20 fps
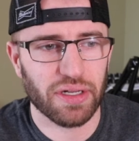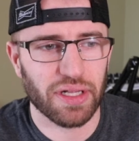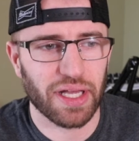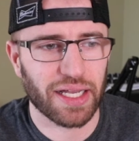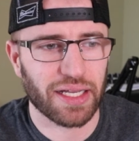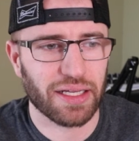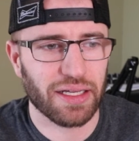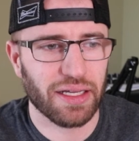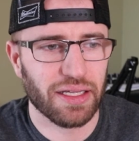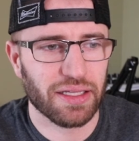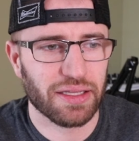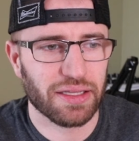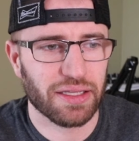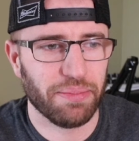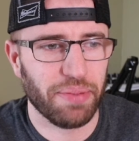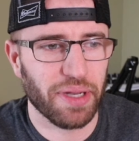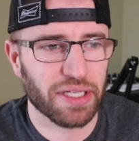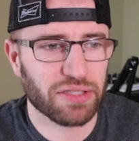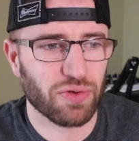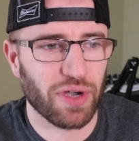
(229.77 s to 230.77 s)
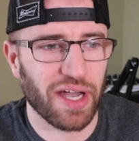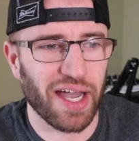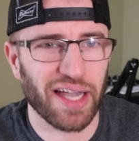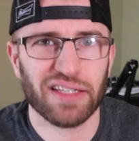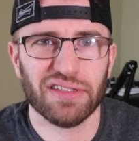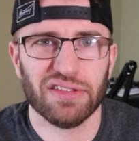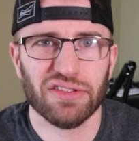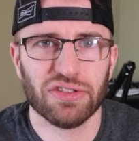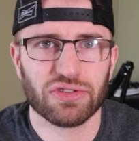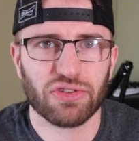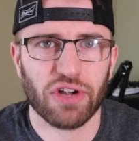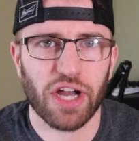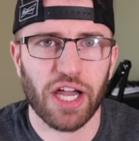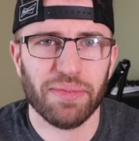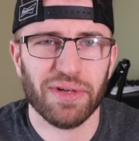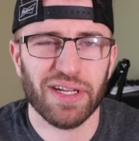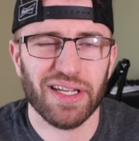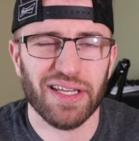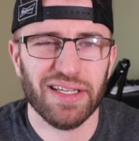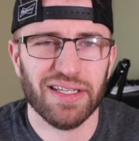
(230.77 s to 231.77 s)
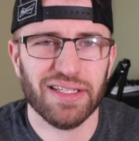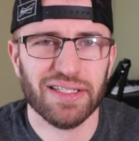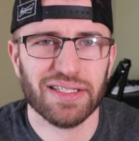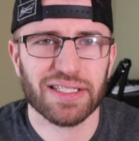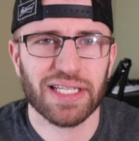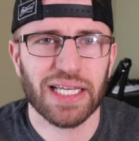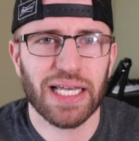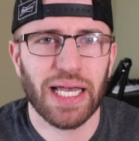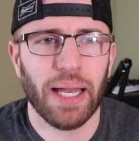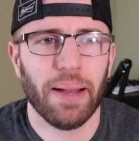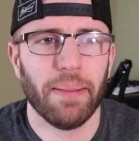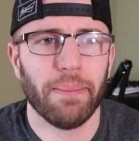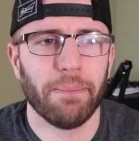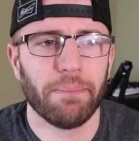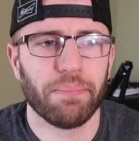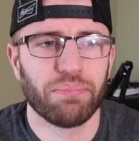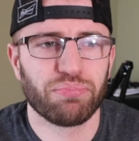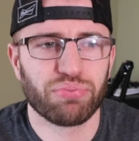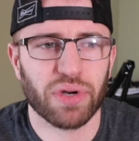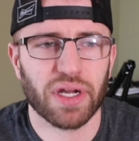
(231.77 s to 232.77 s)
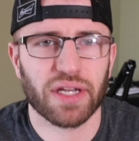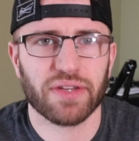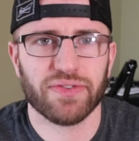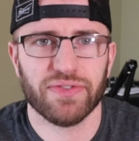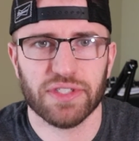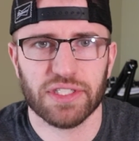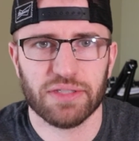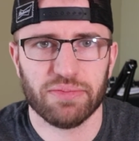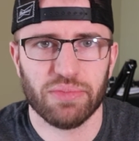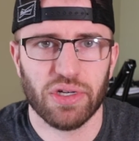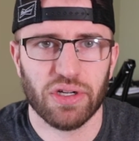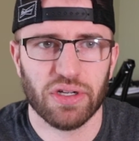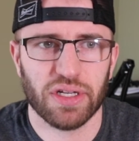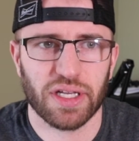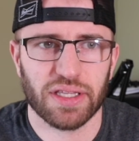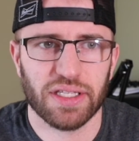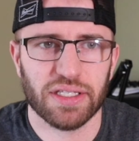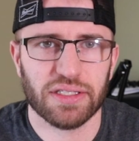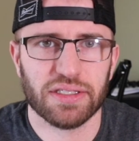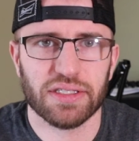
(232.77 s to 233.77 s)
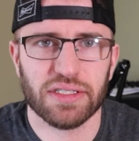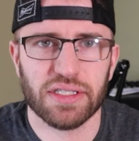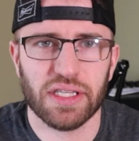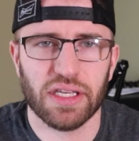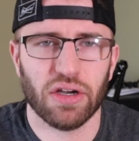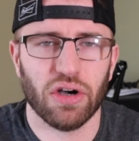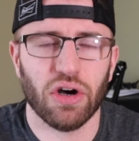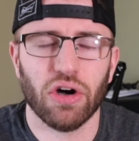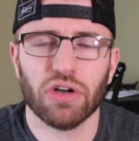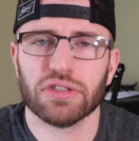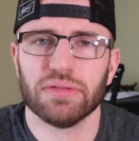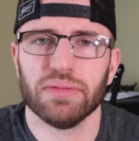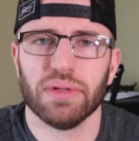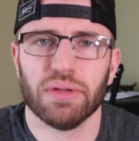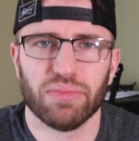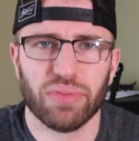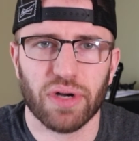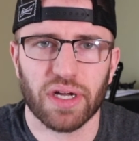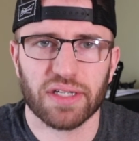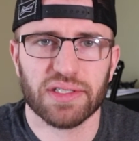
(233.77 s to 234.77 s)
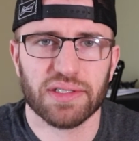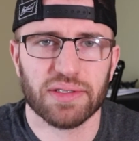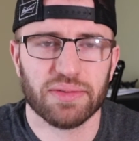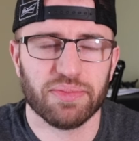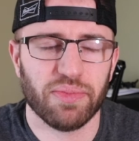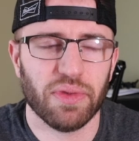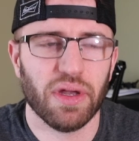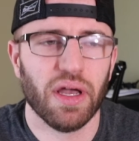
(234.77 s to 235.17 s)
Like the best way I could describe it is breakfast beer. Like this is the ultimate breakfast,